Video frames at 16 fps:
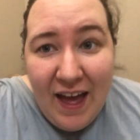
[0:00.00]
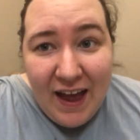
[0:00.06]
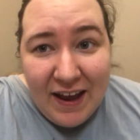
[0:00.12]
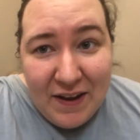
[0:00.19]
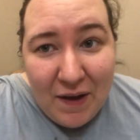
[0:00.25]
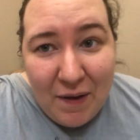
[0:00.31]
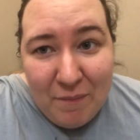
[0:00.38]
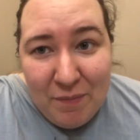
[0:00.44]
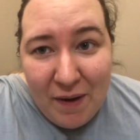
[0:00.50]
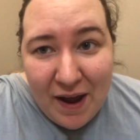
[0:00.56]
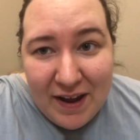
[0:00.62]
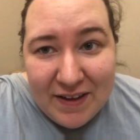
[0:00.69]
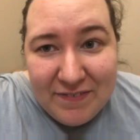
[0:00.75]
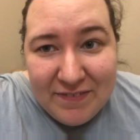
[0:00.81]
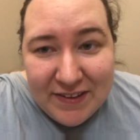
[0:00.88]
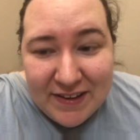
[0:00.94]
had our
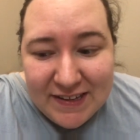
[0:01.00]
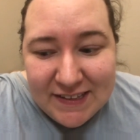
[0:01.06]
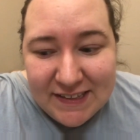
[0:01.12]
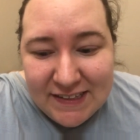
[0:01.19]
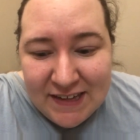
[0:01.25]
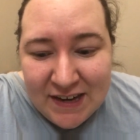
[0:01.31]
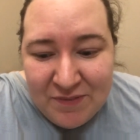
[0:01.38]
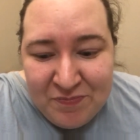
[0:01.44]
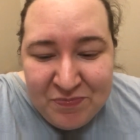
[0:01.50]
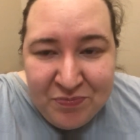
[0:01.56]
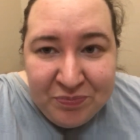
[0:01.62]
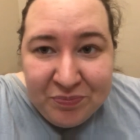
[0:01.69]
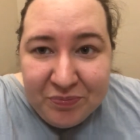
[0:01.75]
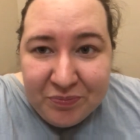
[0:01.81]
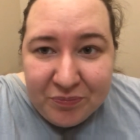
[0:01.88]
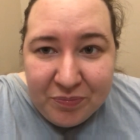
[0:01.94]
breakfast
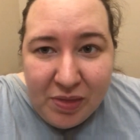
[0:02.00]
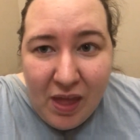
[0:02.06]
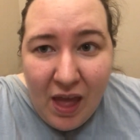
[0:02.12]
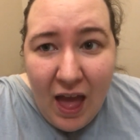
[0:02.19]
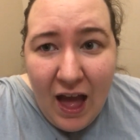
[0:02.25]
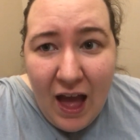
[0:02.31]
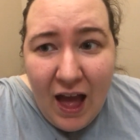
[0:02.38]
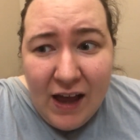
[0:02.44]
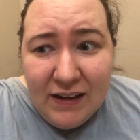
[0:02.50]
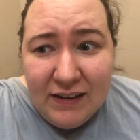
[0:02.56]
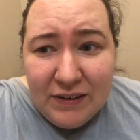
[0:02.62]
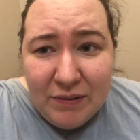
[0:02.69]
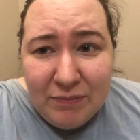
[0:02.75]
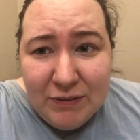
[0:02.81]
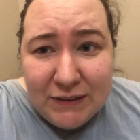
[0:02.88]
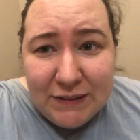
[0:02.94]

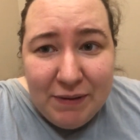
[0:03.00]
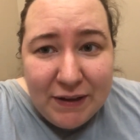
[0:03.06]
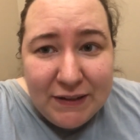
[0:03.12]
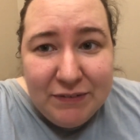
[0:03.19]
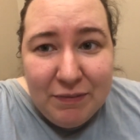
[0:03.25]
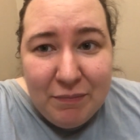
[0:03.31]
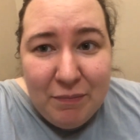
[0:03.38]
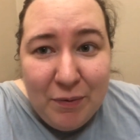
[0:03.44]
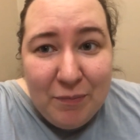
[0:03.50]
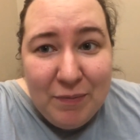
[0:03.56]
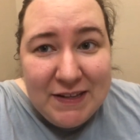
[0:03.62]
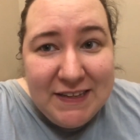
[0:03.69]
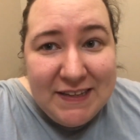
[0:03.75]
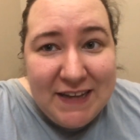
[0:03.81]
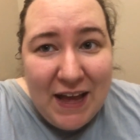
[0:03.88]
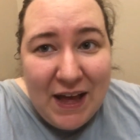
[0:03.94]
and I'm just about to run mum
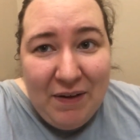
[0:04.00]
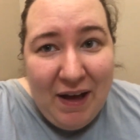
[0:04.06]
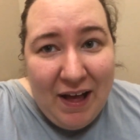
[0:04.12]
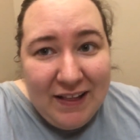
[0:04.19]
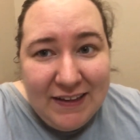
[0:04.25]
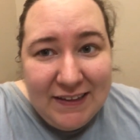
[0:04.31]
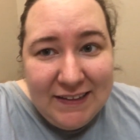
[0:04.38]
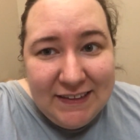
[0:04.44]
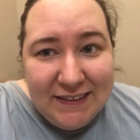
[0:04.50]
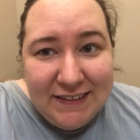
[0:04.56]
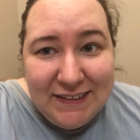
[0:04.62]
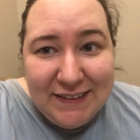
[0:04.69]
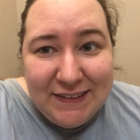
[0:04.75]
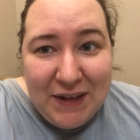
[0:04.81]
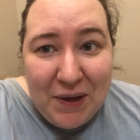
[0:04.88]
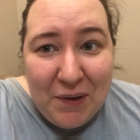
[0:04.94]
and see how Alice
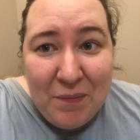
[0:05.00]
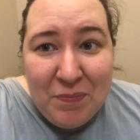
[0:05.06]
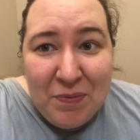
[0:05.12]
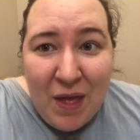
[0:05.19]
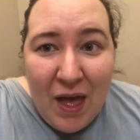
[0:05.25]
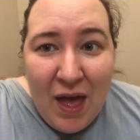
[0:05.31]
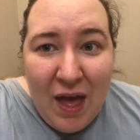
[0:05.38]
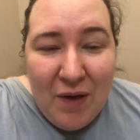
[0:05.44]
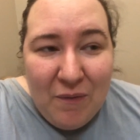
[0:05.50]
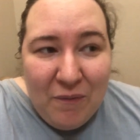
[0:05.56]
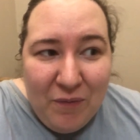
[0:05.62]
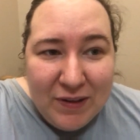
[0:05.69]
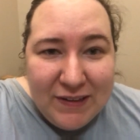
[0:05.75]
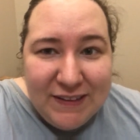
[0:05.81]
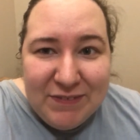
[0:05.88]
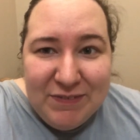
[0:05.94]
is. So
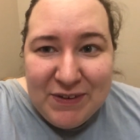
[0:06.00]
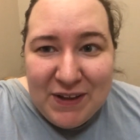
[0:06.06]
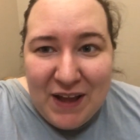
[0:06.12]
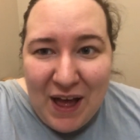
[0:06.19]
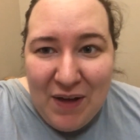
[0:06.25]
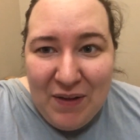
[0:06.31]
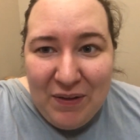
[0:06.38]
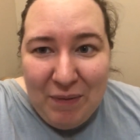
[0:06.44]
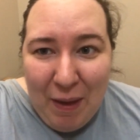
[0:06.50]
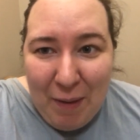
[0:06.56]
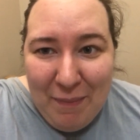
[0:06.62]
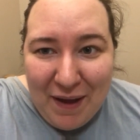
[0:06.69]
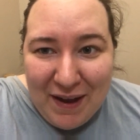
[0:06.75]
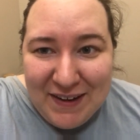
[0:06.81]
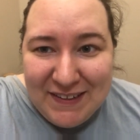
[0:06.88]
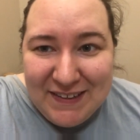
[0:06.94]
once I've done that I'll
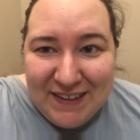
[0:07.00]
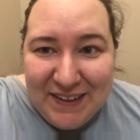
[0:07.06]
get back